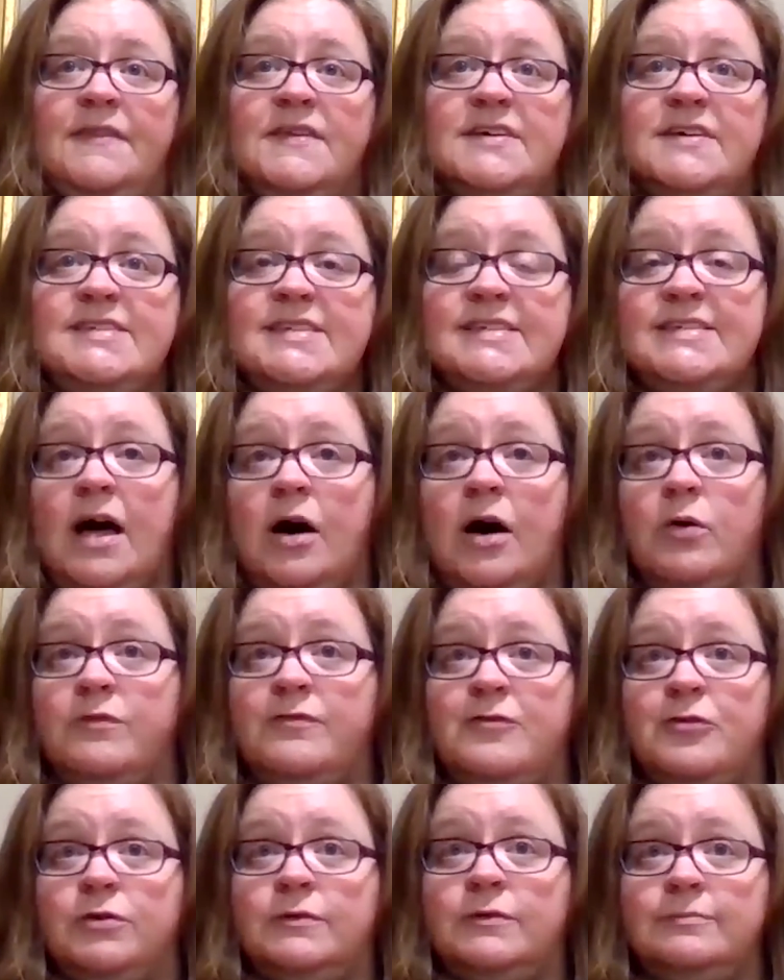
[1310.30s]
This is
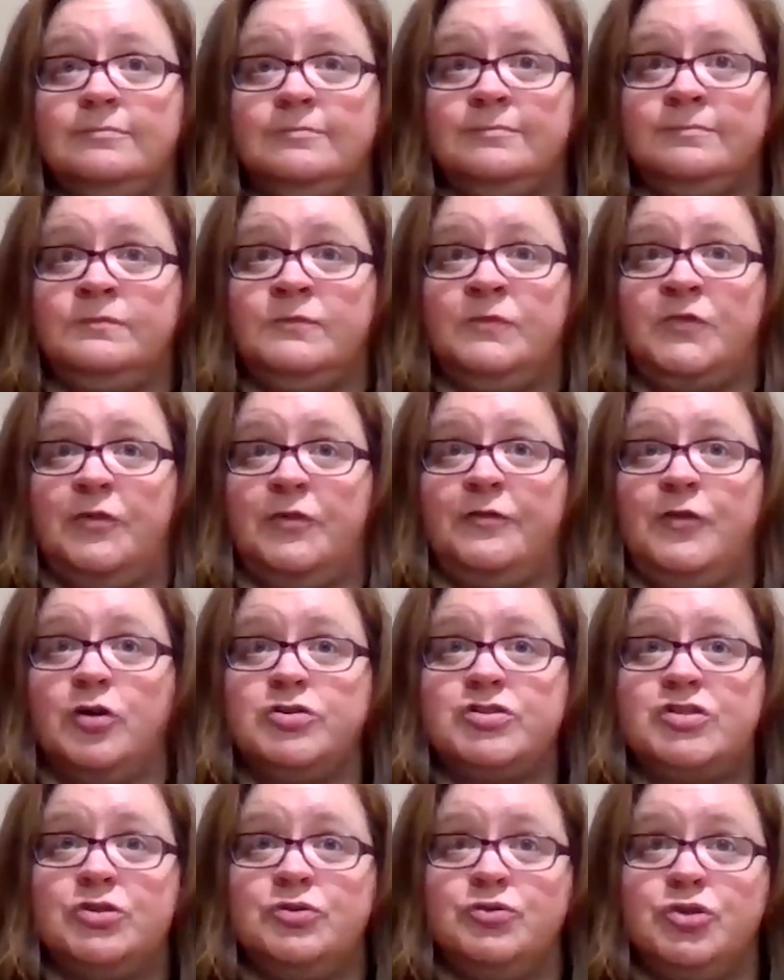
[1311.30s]
helpful for
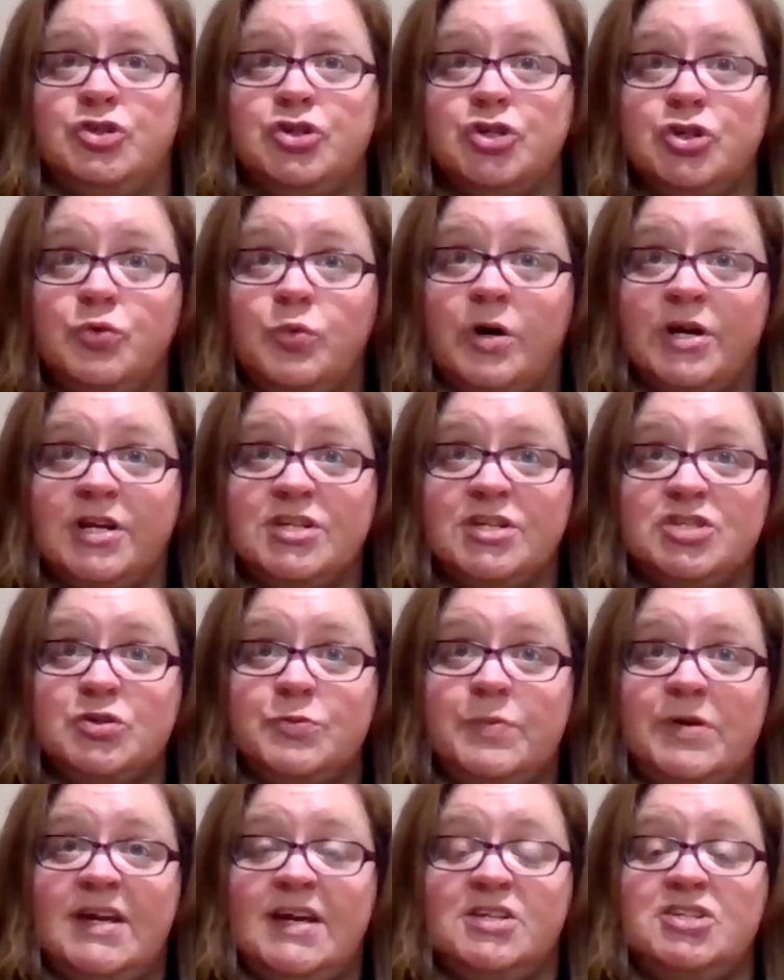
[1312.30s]
folks who do want to
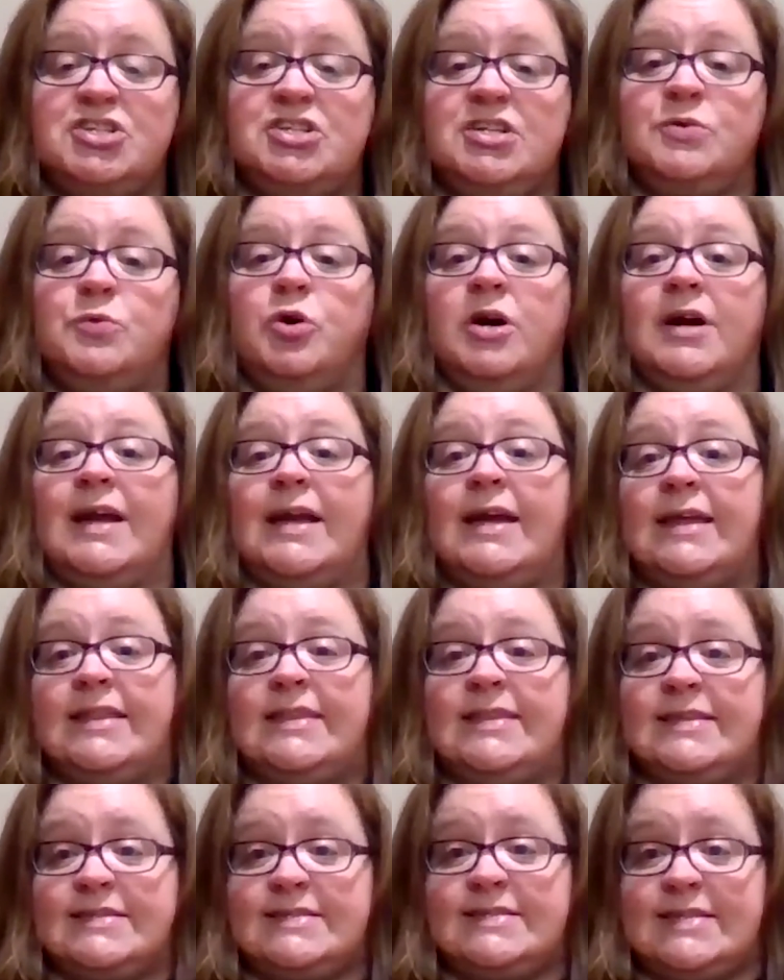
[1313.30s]
do PhD work,
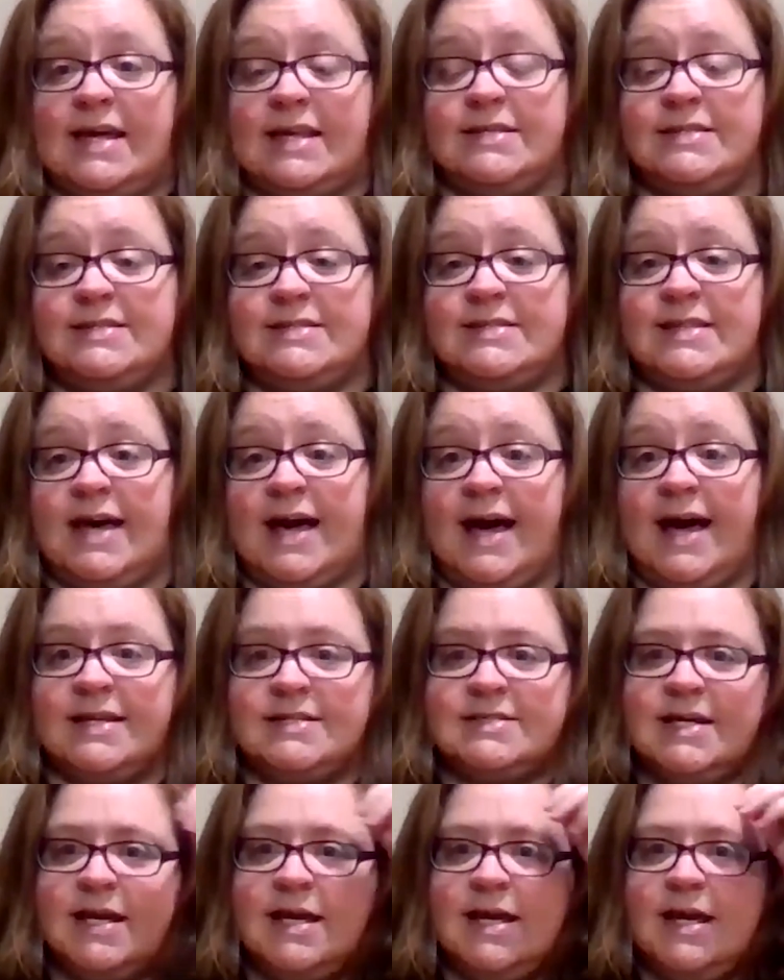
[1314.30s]
in the sense
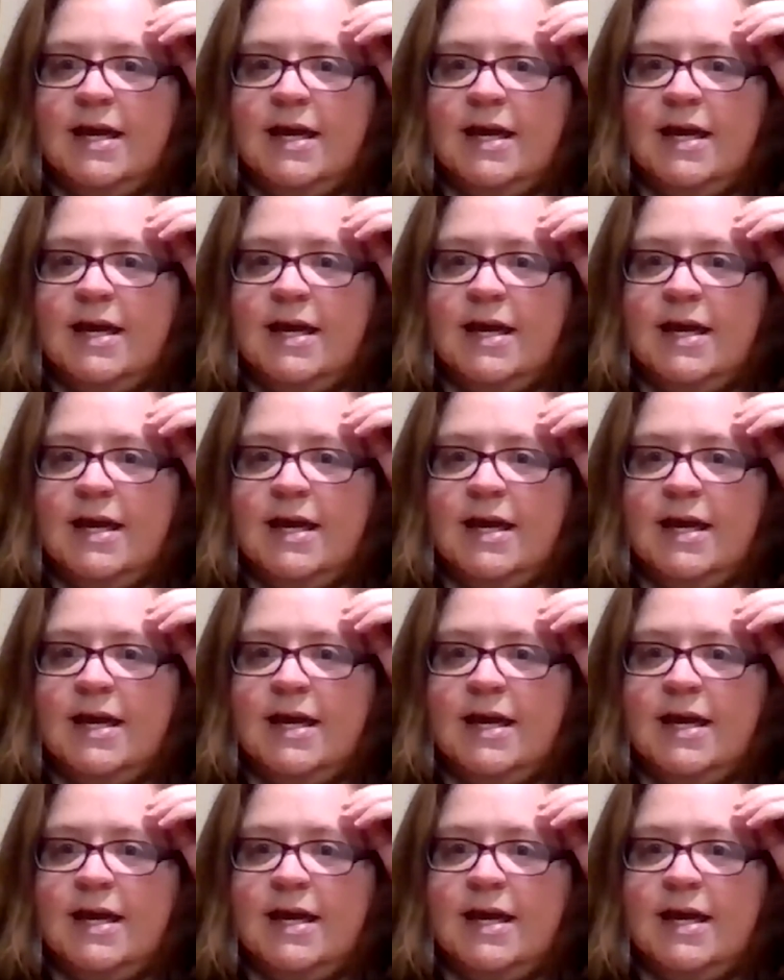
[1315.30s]
that